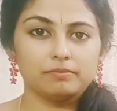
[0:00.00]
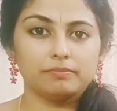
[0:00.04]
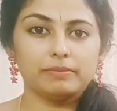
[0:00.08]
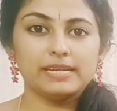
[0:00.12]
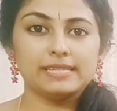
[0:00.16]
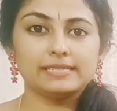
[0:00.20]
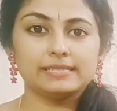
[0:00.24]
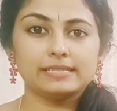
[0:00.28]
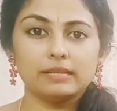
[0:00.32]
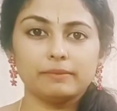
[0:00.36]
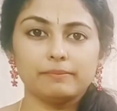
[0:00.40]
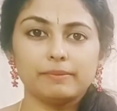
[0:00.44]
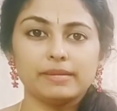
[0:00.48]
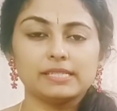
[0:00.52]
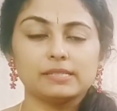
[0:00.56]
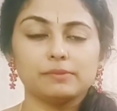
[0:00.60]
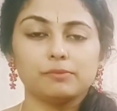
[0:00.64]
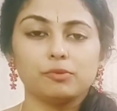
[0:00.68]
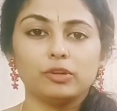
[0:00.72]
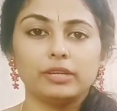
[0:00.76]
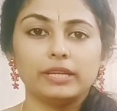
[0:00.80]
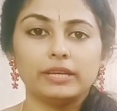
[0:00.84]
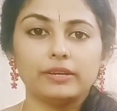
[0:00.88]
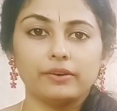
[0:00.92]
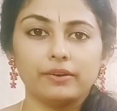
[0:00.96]
basal
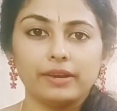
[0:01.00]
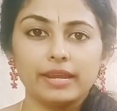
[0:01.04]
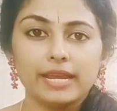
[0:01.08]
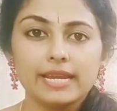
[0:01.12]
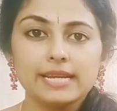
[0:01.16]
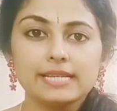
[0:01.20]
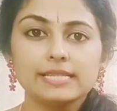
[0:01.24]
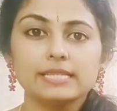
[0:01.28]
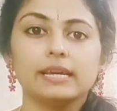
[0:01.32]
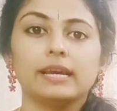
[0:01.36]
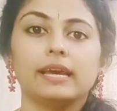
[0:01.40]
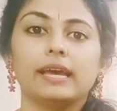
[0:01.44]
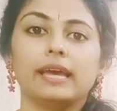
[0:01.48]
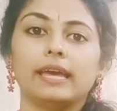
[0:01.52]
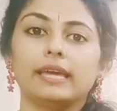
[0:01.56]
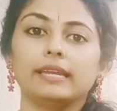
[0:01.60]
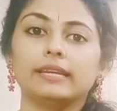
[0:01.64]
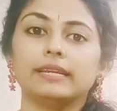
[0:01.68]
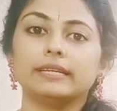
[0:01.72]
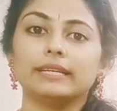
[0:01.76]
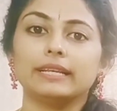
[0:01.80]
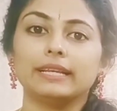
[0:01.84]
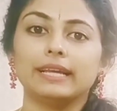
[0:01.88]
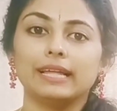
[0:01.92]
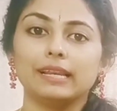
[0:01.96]
metabolic rate
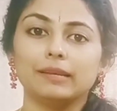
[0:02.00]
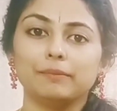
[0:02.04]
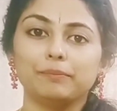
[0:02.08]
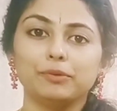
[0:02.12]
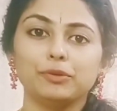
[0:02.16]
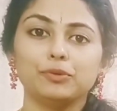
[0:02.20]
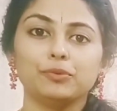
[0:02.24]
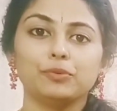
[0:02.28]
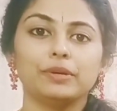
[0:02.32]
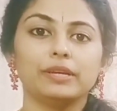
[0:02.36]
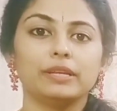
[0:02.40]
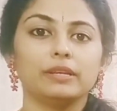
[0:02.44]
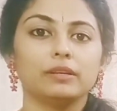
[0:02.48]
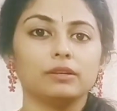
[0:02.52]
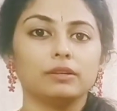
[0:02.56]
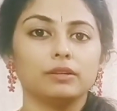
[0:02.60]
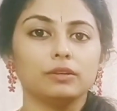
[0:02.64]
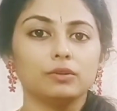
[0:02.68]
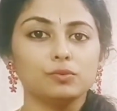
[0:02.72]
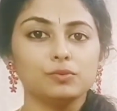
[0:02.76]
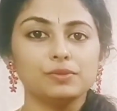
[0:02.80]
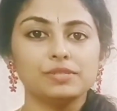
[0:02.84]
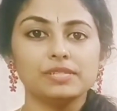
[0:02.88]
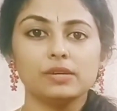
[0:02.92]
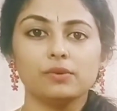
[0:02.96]
and it will help you in
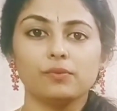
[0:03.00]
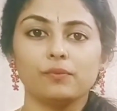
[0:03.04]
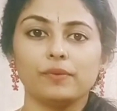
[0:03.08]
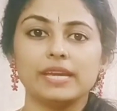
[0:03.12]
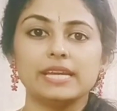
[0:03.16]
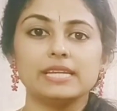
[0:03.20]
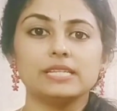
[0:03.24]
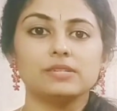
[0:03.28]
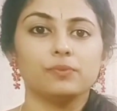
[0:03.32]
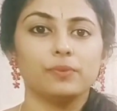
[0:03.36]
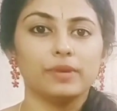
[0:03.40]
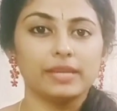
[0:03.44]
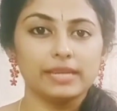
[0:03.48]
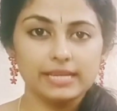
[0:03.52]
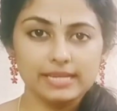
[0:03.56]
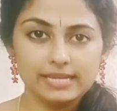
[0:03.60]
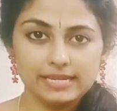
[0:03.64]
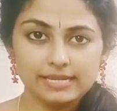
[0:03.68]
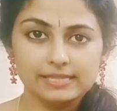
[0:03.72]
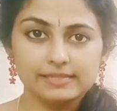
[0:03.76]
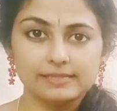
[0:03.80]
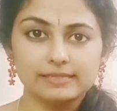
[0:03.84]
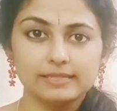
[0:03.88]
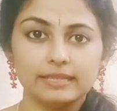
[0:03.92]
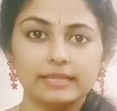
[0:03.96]
losing weight very
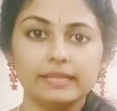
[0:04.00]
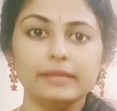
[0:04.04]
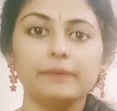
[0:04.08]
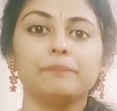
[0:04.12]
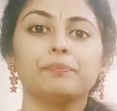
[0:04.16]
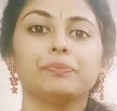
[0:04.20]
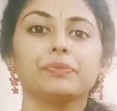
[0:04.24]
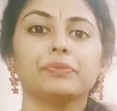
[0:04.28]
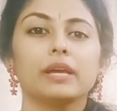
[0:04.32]
easily